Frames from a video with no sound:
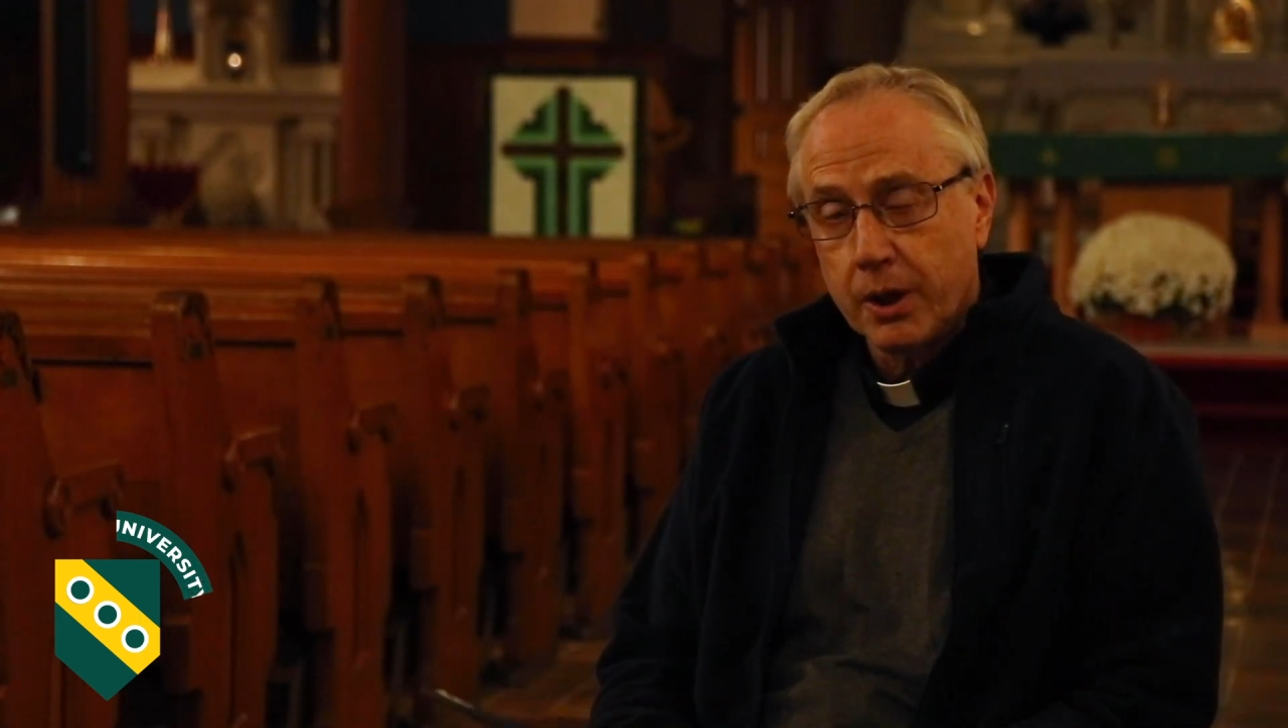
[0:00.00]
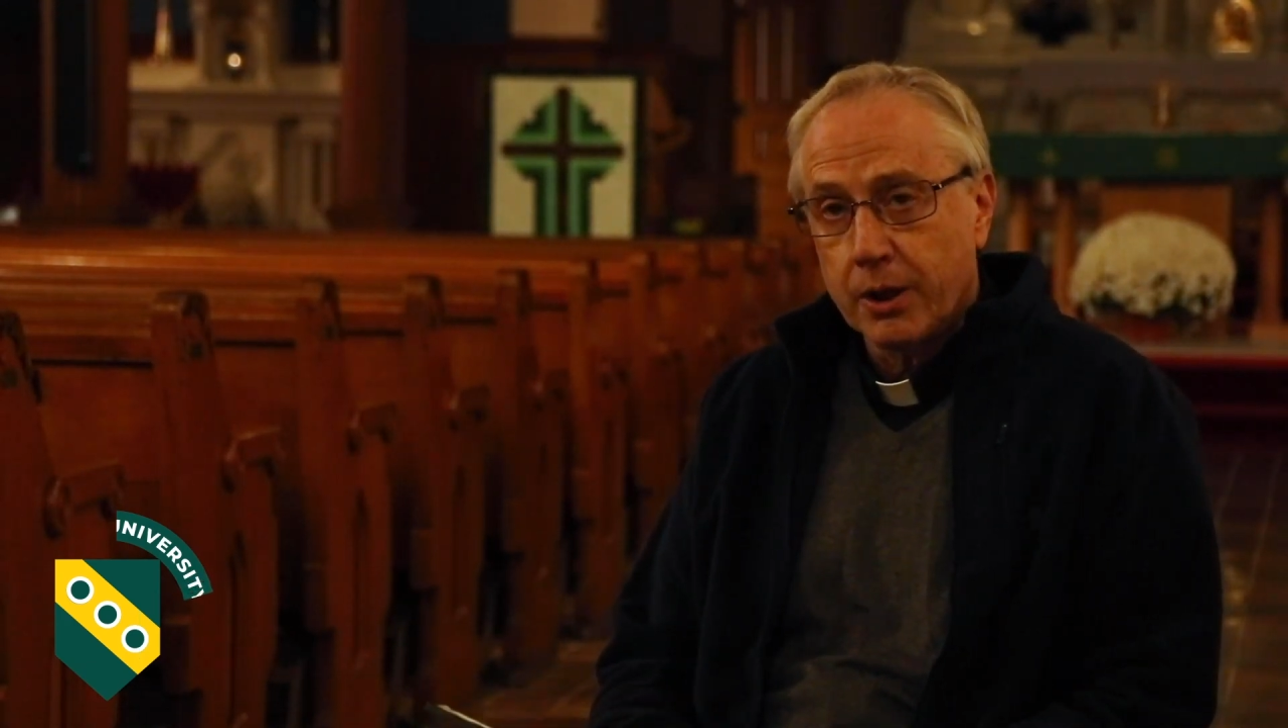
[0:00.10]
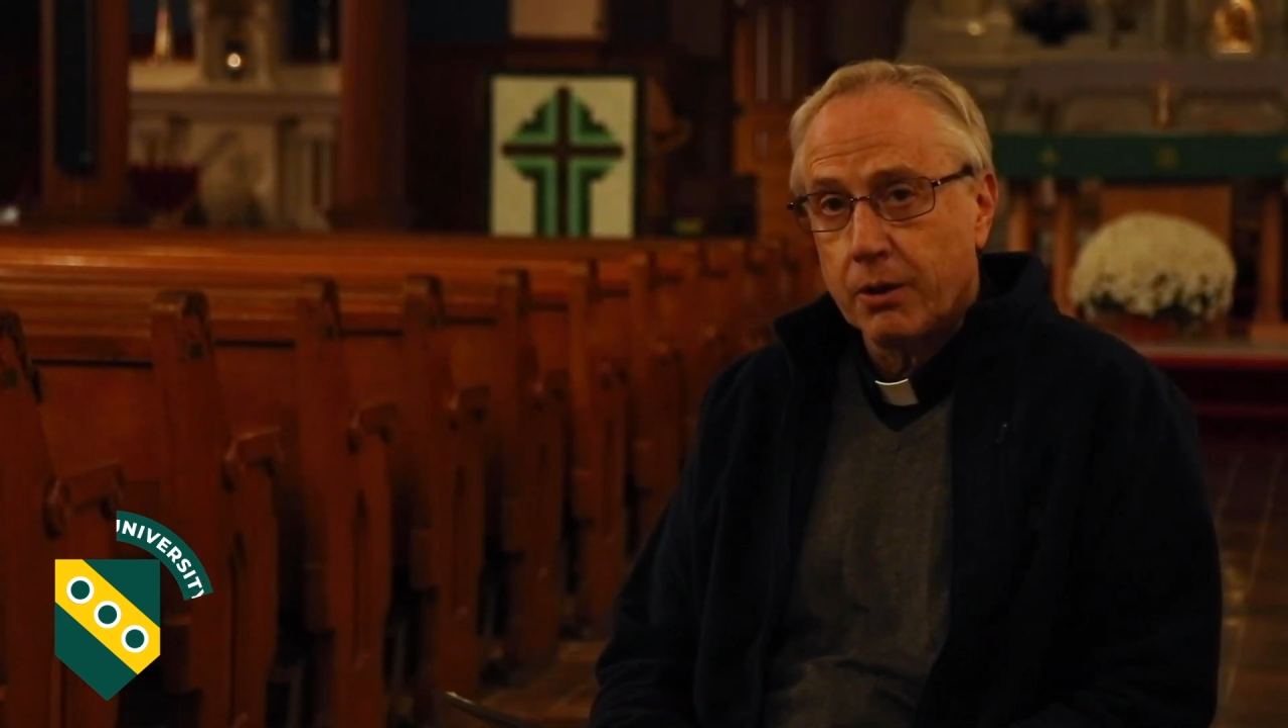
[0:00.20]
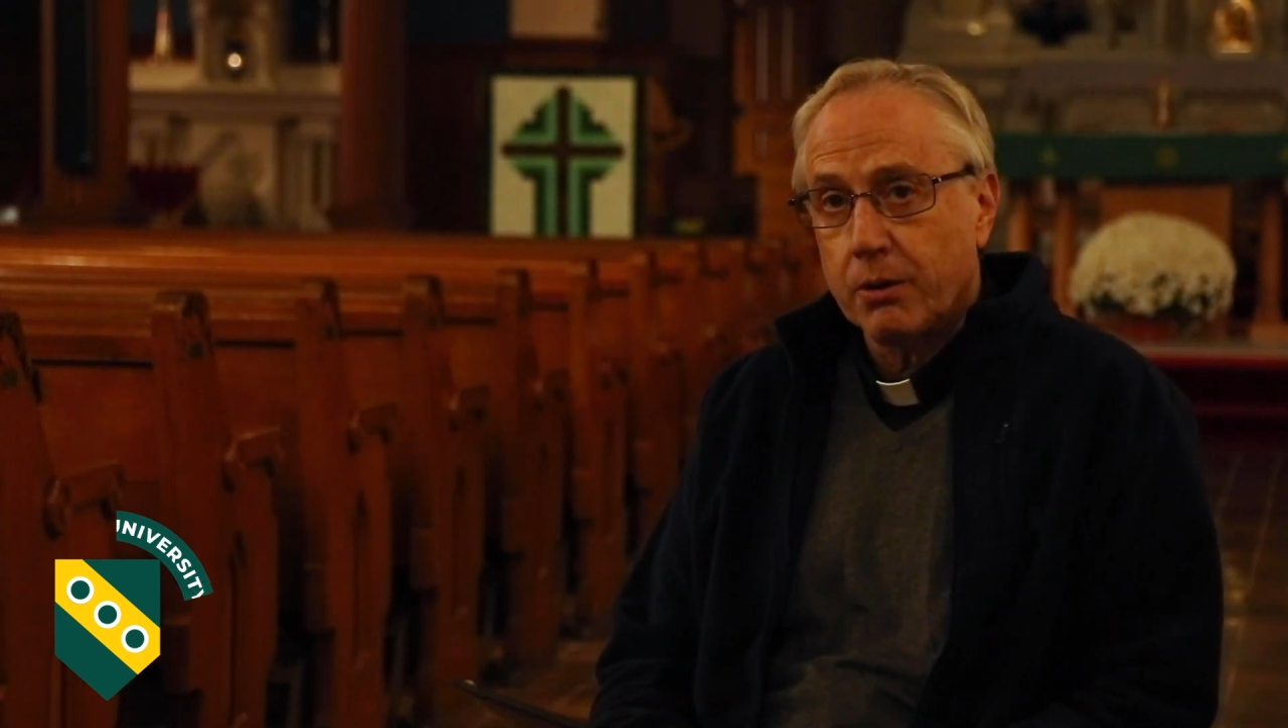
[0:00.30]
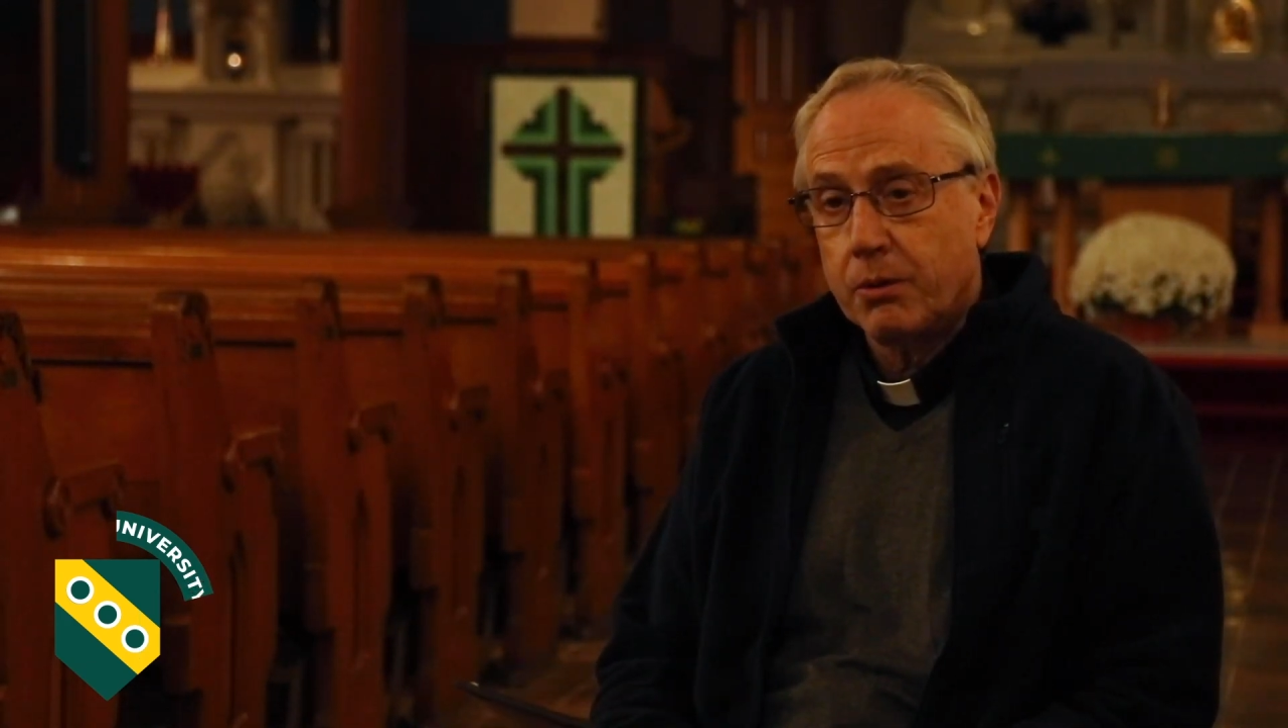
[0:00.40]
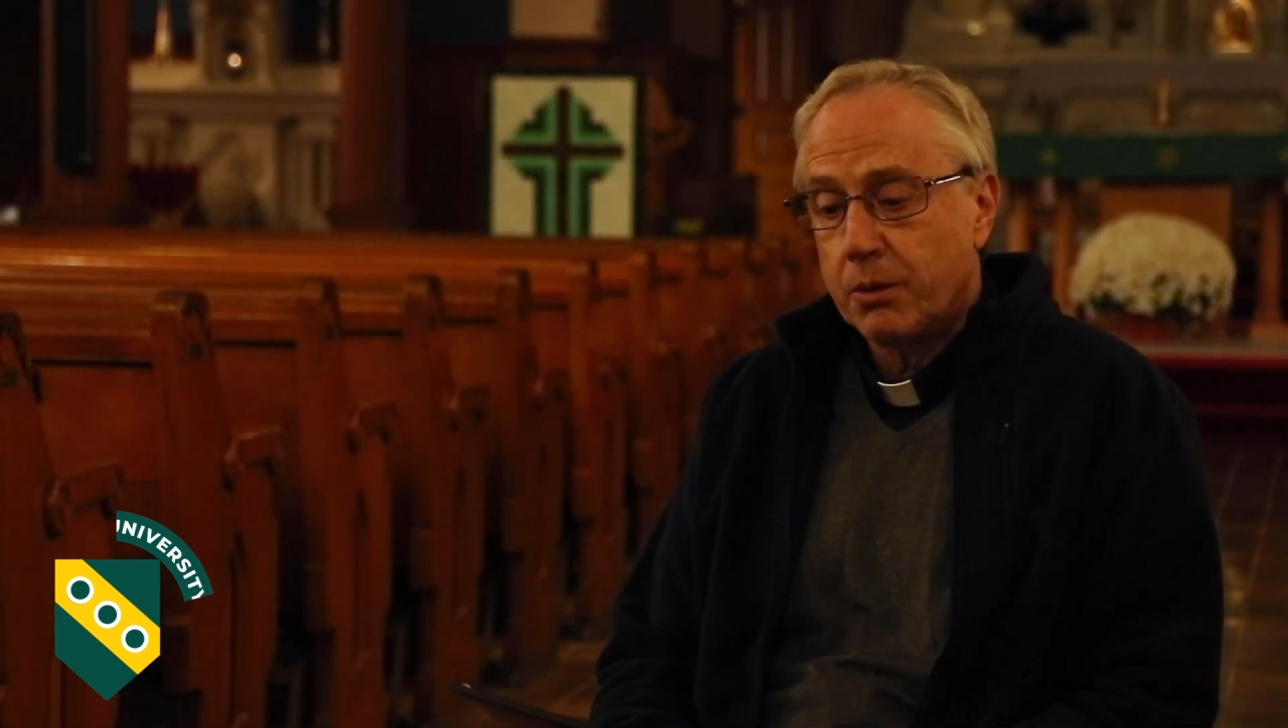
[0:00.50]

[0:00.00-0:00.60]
letter,